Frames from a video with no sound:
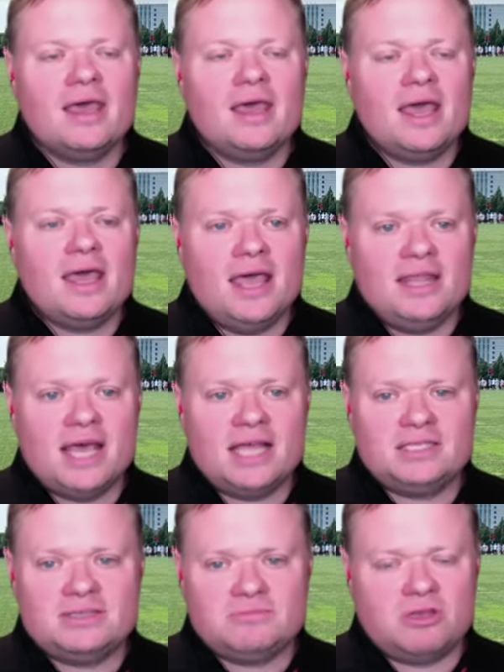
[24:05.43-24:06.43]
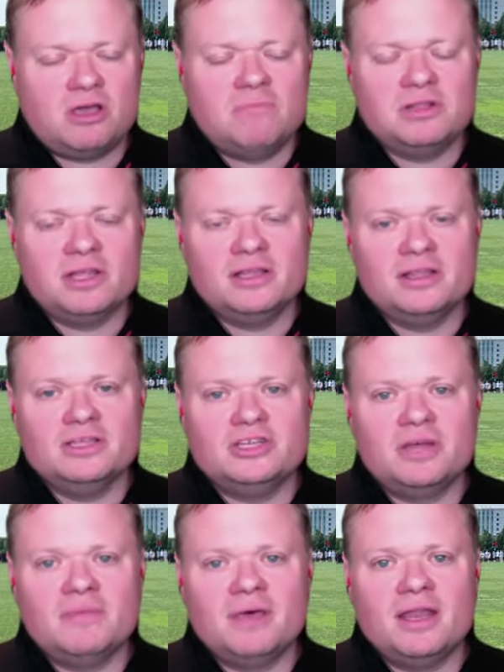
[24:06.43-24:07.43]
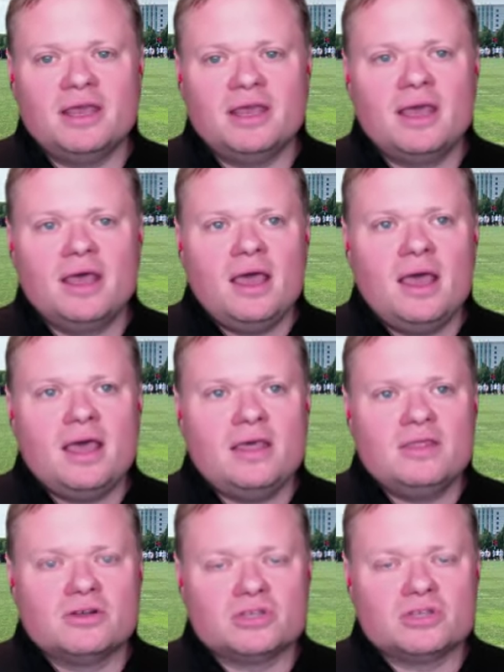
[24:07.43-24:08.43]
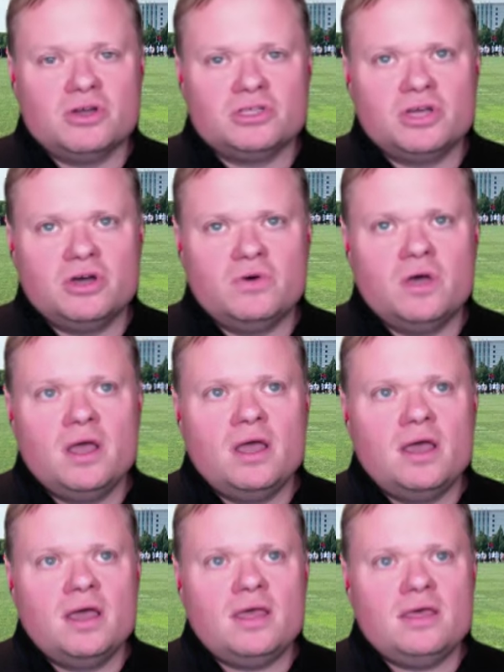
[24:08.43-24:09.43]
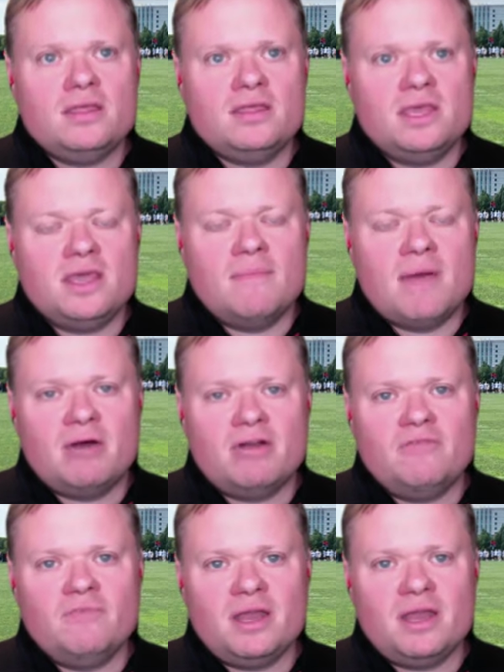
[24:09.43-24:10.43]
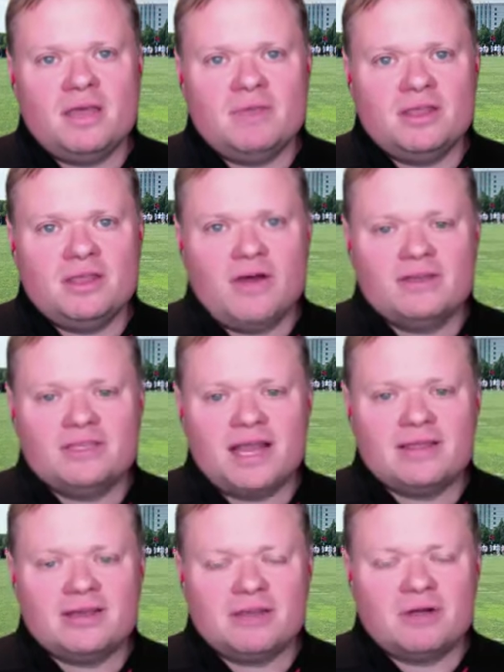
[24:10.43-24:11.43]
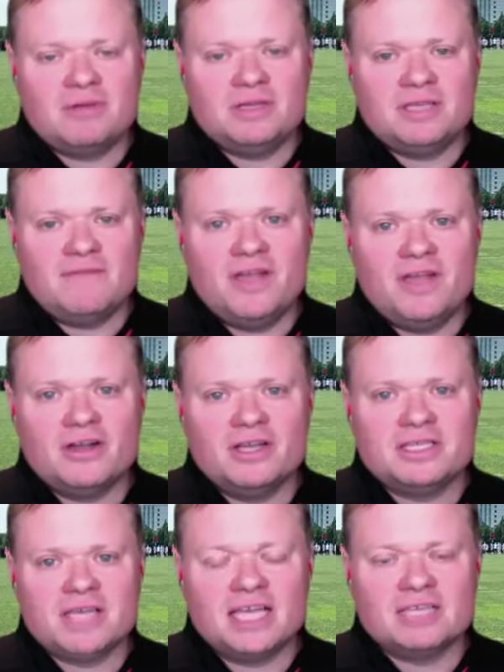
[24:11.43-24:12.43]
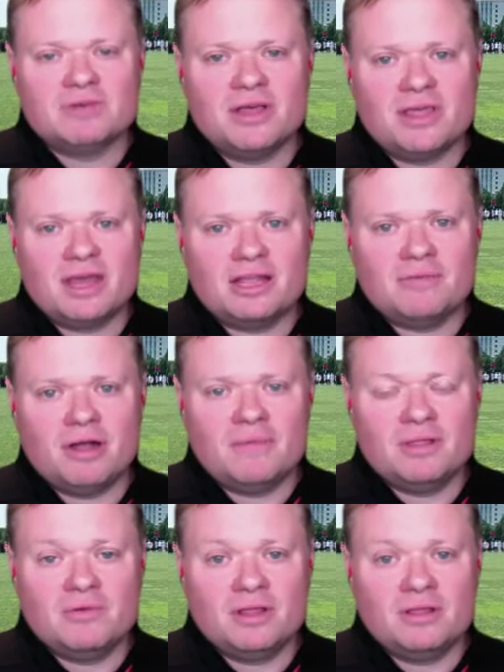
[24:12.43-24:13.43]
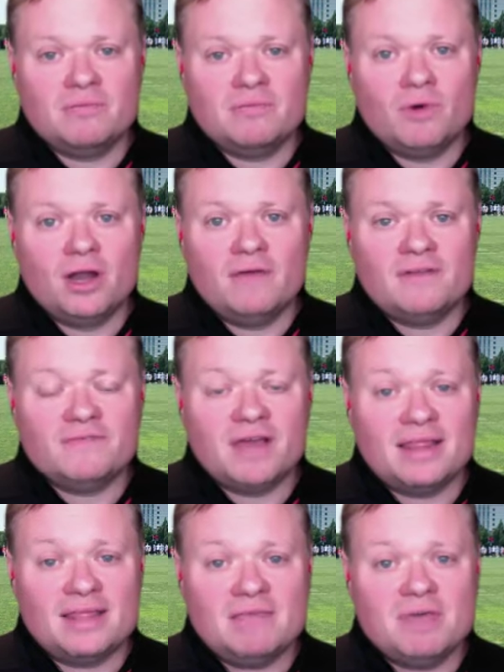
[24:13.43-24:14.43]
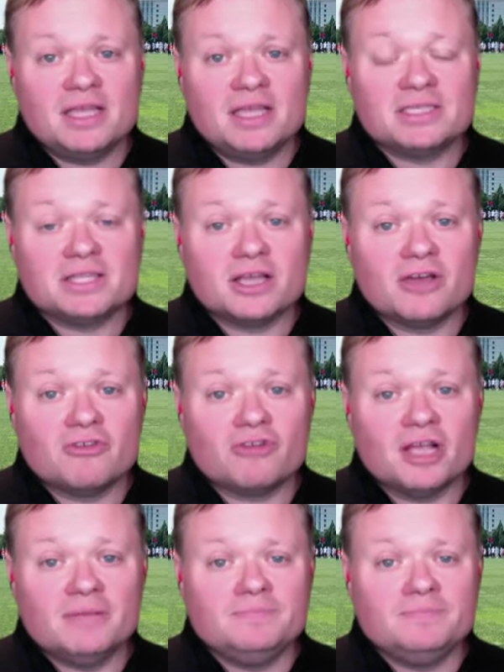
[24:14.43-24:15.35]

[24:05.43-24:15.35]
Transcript: And that's completely legitimate. There's also the amount of money. I mean, the Ohio State Athletic Department is a very sizable athletic department, one of, if not the biggest in the country.